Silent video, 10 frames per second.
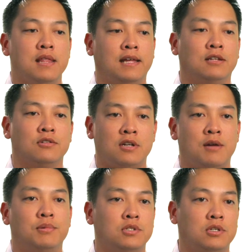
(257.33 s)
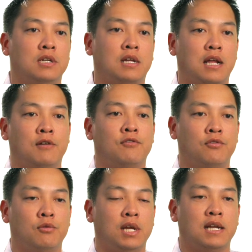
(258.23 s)
that there's an opportunity to kind of
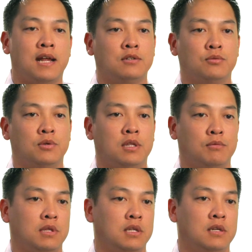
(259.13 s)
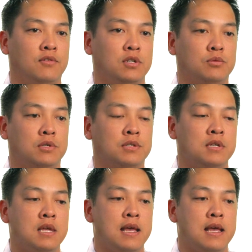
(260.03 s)
reconnect with individuals.